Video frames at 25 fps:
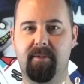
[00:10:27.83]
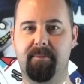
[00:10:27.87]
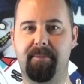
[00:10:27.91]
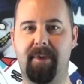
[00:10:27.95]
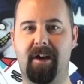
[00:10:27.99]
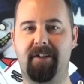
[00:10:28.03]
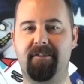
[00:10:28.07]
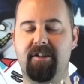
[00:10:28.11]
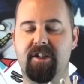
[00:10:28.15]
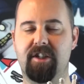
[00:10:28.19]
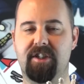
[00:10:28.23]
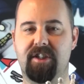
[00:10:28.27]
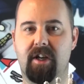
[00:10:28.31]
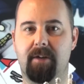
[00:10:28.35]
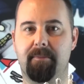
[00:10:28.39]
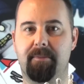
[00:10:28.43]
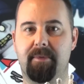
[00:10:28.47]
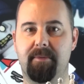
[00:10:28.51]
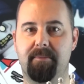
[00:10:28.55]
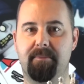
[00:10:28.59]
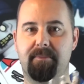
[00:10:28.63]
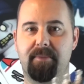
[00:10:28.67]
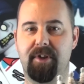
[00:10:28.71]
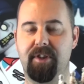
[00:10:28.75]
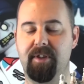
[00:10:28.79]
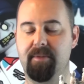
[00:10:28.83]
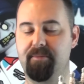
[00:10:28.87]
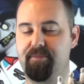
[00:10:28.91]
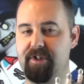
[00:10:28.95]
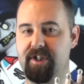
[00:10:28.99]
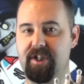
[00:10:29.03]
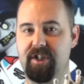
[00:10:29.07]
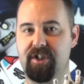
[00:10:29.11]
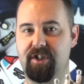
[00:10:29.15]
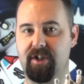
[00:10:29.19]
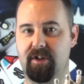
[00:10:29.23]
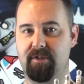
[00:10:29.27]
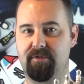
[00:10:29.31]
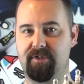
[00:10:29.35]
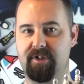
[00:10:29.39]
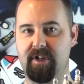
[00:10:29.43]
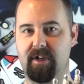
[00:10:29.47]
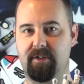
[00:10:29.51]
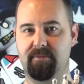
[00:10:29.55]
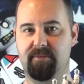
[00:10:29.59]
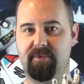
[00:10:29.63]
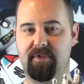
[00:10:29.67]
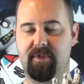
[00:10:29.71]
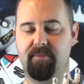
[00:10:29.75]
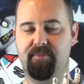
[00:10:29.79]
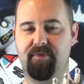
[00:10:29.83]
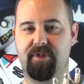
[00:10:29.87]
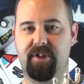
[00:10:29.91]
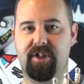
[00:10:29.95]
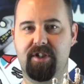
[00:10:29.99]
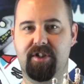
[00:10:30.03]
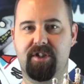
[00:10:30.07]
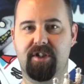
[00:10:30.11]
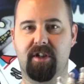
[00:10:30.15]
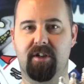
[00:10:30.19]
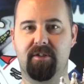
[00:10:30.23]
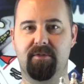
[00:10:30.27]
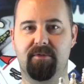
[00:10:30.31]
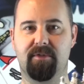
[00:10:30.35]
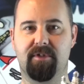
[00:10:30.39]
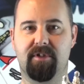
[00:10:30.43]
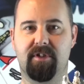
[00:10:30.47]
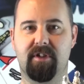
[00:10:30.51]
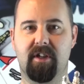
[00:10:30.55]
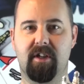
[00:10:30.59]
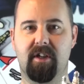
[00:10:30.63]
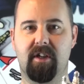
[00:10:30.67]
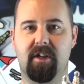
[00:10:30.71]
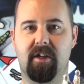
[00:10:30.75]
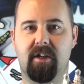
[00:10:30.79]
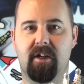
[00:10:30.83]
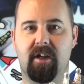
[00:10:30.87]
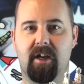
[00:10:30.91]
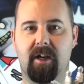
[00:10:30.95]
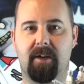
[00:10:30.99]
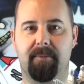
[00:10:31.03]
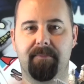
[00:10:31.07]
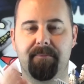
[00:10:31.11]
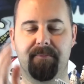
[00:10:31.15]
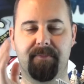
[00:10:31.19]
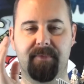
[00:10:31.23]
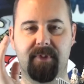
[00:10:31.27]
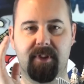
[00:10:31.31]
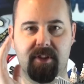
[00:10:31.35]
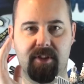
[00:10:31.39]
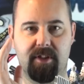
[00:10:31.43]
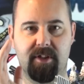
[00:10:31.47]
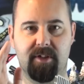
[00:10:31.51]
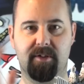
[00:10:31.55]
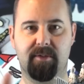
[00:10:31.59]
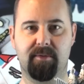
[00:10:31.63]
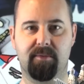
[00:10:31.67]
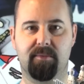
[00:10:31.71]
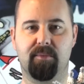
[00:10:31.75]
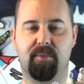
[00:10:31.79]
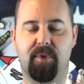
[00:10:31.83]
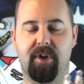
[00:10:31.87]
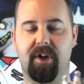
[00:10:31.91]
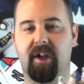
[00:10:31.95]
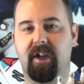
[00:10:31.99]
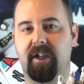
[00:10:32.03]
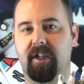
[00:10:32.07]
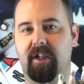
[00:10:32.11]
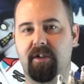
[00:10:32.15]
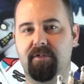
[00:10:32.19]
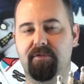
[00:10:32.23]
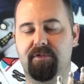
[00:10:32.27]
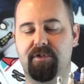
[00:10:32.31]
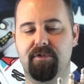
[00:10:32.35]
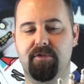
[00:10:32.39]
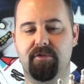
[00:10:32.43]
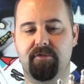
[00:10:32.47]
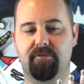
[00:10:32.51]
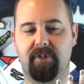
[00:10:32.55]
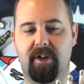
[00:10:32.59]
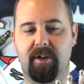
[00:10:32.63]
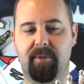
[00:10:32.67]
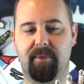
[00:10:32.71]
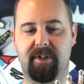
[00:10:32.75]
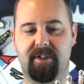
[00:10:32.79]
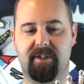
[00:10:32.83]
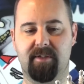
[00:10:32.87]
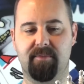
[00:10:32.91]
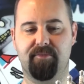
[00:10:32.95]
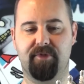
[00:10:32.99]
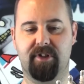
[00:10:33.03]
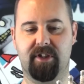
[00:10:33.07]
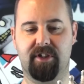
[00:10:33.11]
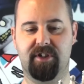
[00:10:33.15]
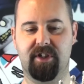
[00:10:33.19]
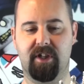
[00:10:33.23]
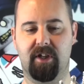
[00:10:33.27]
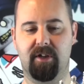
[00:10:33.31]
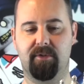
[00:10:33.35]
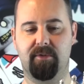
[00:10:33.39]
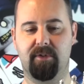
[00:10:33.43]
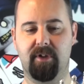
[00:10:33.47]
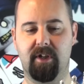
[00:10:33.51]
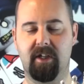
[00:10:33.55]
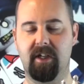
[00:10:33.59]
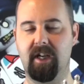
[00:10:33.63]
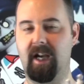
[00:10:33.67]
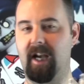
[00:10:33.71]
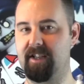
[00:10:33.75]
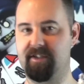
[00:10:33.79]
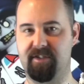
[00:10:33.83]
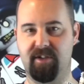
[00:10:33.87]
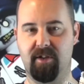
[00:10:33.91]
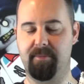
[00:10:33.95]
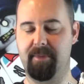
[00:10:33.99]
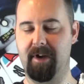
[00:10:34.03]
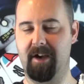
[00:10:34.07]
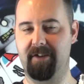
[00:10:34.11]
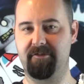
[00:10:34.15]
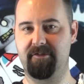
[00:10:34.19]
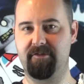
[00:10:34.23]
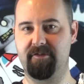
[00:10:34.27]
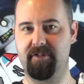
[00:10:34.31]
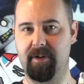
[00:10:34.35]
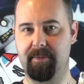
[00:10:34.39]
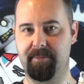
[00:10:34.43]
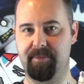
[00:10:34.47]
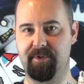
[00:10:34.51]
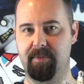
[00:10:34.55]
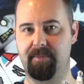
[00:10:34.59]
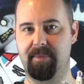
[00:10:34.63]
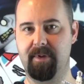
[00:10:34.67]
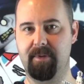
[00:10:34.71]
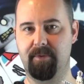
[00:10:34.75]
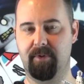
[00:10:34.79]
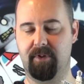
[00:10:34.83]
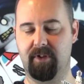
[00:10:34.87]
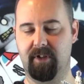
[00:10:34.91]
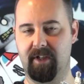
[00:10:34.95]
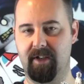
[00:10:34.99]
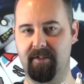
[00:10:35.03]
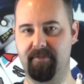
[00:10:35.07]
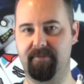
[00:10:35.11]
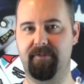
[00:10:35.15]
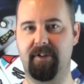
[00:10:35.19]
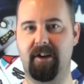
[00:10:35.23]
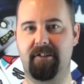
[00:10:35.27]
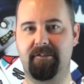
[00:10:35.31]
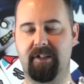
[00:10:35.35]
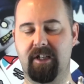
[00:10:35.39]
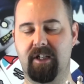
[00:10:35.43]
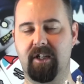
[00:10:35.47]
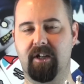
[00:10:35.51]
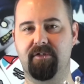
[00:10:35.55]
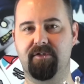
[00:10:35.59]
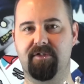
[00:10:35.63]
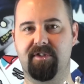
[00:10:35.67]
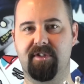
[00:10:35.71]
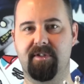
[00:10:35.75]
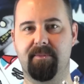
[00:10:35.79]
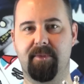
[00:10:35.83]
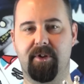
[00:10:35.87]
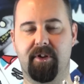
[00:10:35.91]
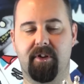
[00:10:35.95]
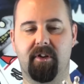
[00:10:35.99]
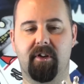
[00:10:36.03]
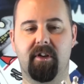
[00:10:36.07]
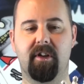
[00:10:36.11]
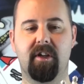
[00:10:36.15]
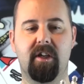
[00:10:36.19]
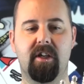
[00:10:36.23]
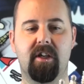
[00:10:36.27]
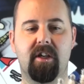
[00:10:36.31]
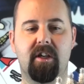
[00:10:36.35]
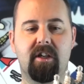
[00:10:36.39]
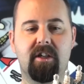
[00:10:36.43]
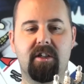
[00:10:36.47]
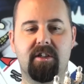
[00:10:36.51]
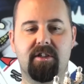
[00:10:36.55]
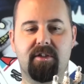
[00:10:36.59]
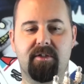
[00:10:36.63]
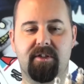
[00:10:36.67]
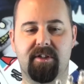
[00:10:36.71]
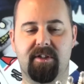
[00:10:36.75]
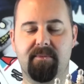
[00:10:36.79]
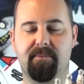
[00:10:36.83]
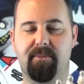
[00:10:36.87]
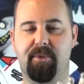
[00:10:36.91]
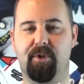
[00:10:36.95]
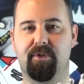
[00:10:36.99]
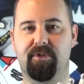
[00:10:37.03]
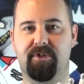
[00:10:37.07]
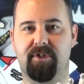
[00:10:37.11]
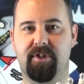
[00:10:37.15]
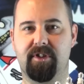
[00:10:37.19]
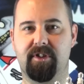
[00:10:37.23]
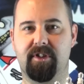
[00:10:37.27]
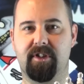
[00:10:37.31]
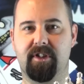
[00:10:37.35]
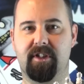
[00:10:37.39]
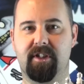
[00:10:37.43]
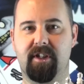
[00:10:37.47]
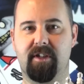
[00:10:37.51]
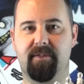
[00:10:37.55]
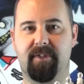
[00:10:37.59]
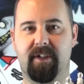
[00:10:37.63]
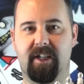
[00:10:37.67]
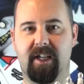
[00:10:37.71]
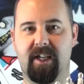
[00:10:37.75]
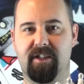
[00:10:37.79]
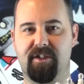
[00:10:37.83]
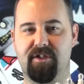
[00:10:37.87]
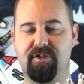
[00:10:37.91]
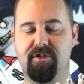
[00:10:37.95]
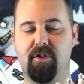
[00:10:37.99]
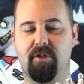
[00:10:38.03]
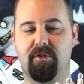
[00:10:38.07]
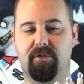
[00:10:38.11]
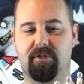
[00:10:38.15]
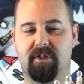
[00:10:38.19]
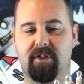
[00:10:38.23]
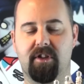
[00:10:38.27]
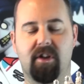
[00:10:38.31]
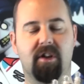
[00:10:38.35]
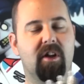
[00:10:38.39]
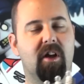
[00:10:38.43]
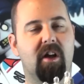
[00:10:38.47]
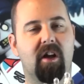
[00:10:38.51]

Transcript: barriers up, but the British shows don't. The British shows, the one I go to, the Great Western Brick Show, has no barrier up, so people can get very close to the model. So it's important that if it gets knocked,